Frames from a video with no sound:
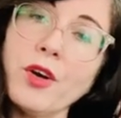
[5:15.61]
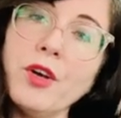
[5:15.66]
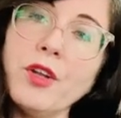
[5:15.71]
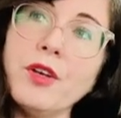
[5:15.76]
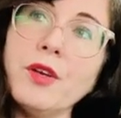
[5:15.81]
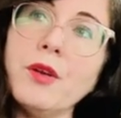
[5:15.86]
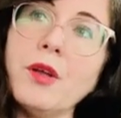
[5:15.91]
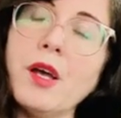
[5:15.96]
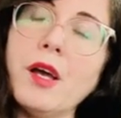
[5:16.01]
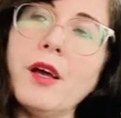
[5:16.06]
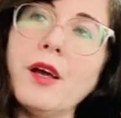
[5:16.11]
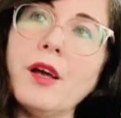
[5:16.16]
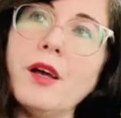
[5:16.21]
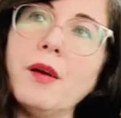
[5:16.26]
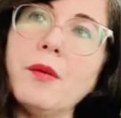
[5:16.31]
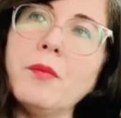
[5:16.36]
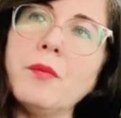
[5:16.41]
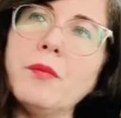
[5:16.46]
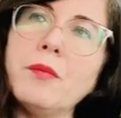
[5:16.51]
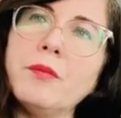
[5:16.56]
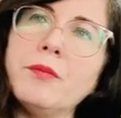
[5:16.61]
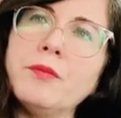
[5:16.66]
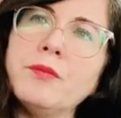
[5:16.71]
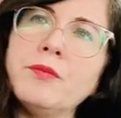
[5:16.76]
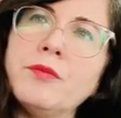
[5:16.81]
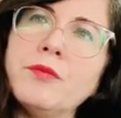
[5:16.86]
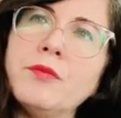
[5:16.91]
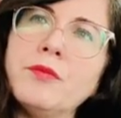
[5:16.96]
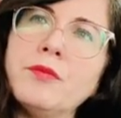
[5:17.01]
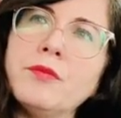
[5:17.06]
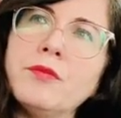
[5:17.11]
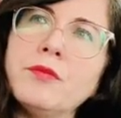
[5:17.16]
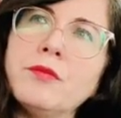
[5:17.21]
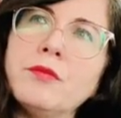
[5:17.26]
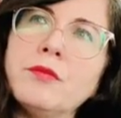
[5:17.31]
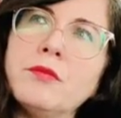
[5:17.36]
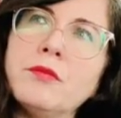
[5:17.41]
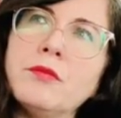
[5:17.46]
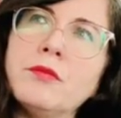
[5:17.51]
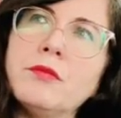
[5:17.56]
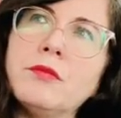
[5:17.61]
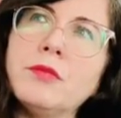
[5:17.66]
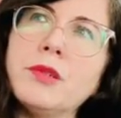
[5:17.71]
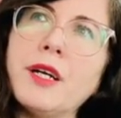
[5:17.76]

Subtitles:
on.